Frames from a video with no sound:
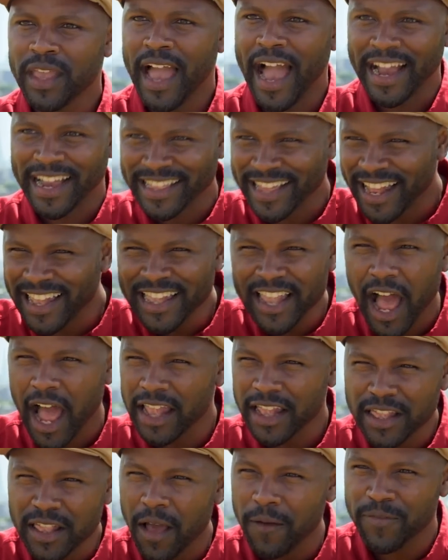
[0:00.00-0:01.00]
Because I
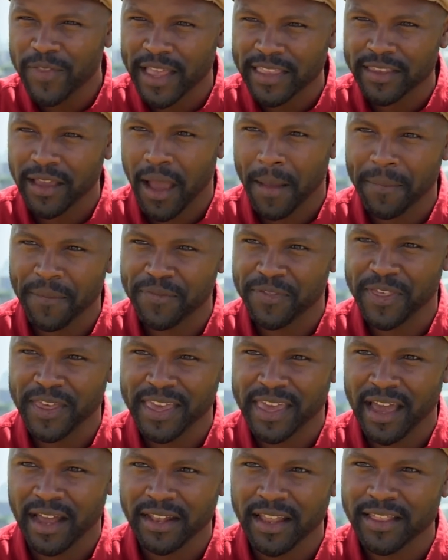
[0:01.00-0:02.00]
love that type of
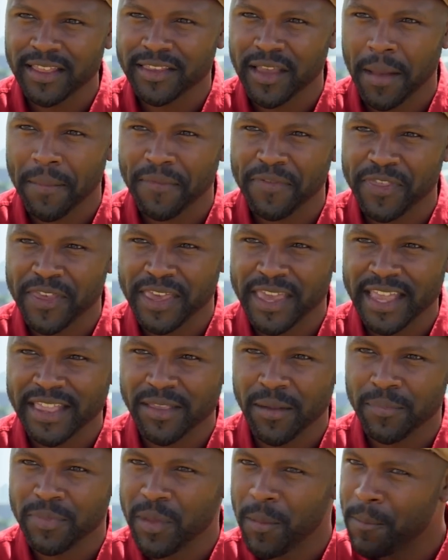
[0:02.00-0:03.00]
thinking. I like the type of thinking
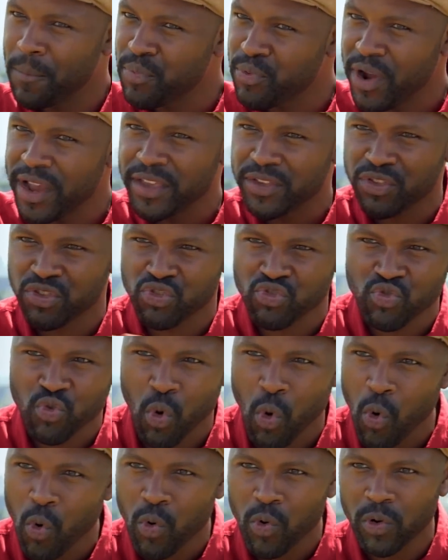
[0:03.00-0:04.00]
that breaks through
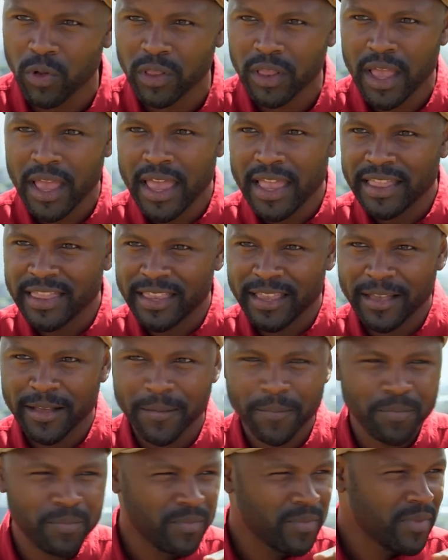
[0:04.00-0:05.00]
all
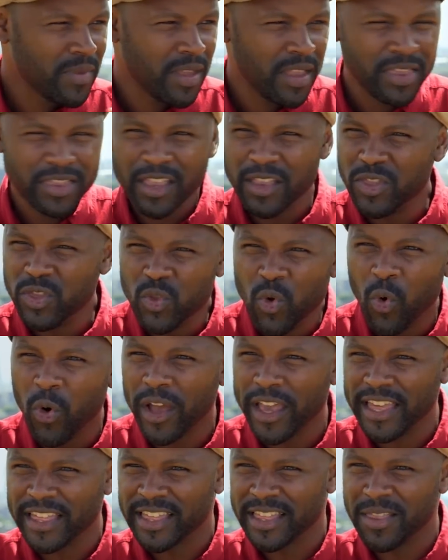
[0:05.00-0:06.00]
the
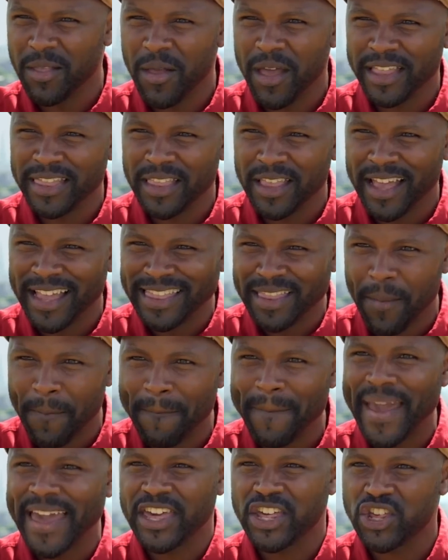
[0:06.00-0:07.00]
noise and the
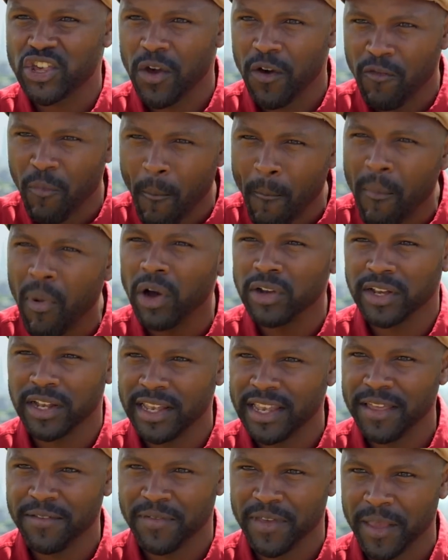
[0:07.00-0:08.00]
mesh of
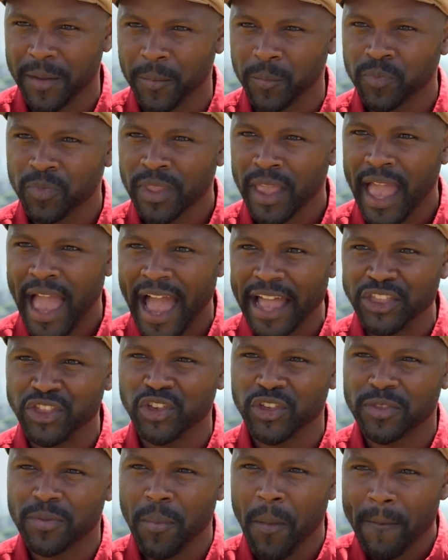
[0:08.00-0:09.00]
modern living and
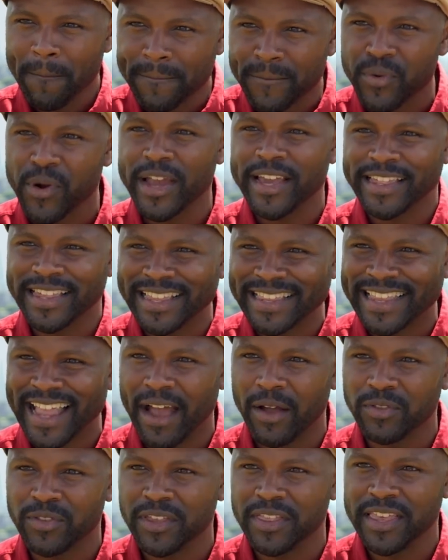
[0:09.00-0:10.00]
just breaks it
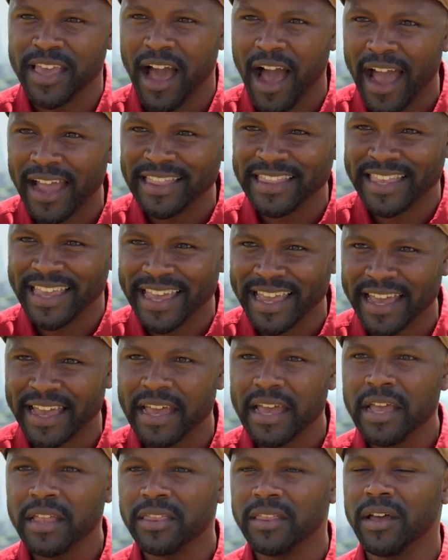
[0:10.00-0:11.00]
down to the idea
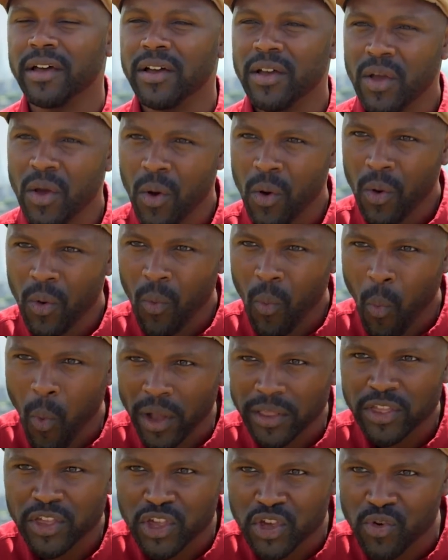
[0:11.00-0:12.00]
that
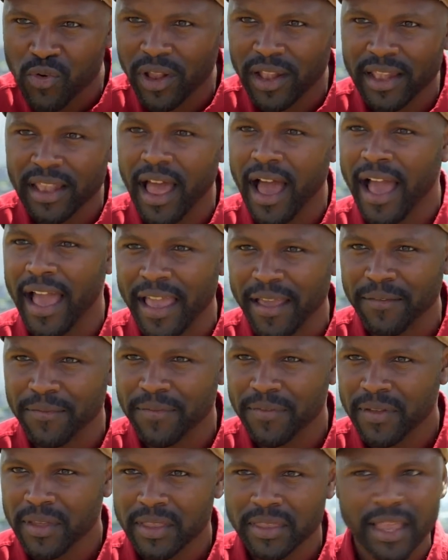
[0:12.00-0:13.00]
once you're
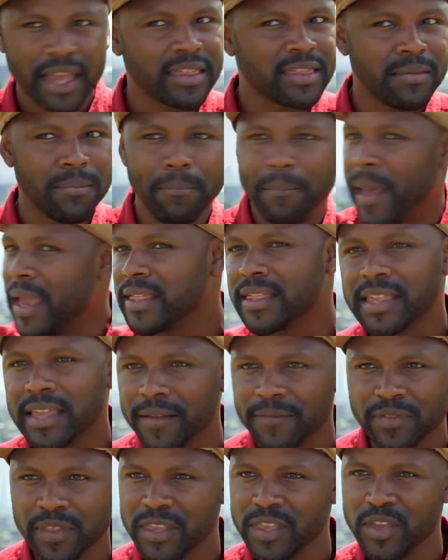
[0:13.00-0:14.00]
alive, that's the best
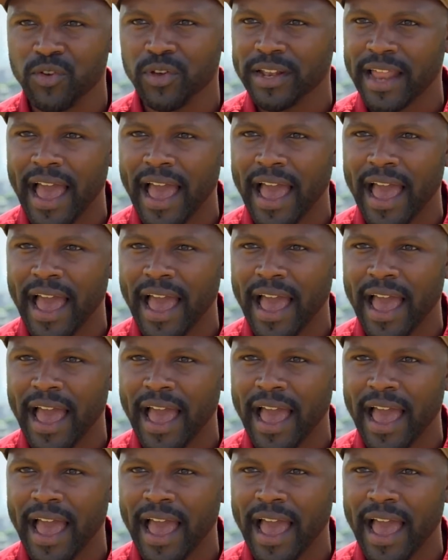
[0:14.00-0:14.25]
gift that you can